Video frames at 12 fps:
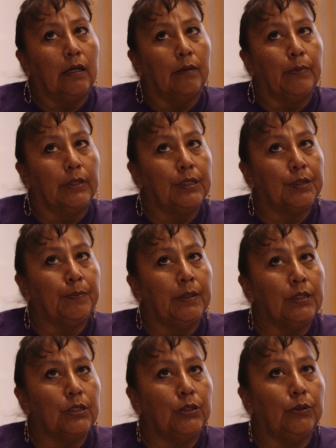
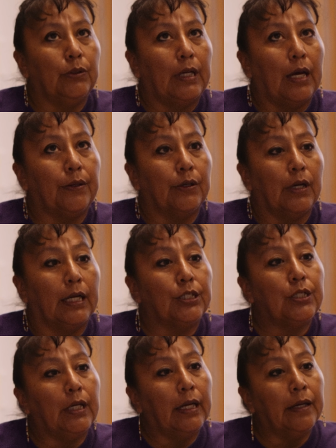participants to gather
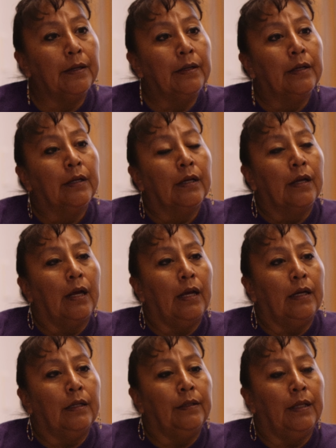haichira.
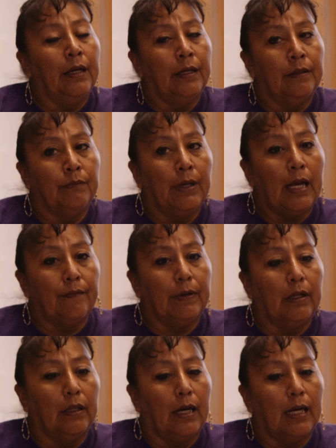And then we have a
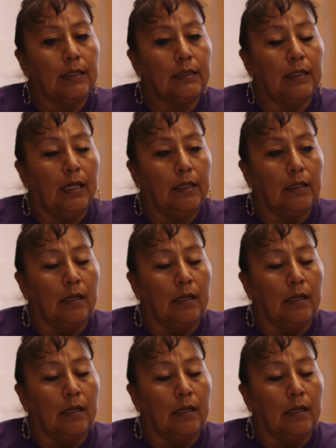class that